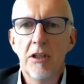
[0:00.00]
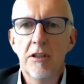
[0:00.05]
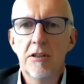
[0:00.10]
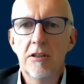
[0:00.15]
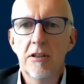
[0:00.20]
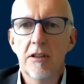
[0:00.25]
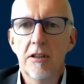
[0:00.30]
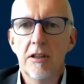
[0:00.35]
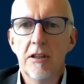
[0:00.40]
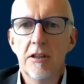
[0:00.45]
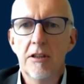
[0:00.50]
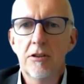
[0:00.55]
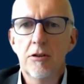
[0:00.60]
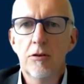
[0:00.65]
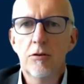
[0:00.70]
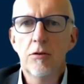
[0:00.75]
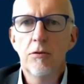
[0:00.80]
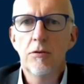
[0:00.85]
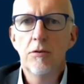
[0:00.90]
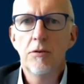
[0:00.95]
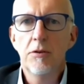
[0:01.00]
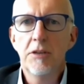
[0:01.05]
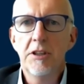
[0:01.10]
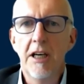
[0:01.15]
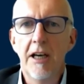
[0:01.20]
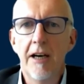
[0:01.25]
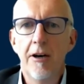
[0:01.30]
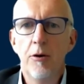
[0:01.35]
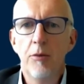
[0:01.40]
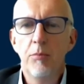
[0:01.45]
as a tool
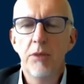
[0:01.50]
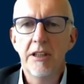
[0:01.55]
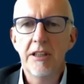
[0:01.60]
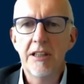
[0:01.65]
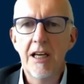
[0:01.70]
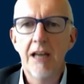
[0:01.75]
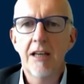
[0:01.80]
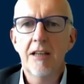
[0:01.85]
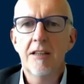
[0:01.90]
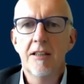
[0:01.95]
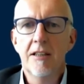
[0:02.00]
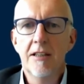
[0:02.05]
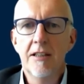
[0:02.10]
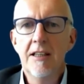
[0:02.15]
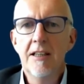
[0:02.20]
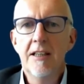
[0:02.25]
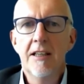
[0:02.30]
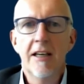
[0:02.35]
to help protect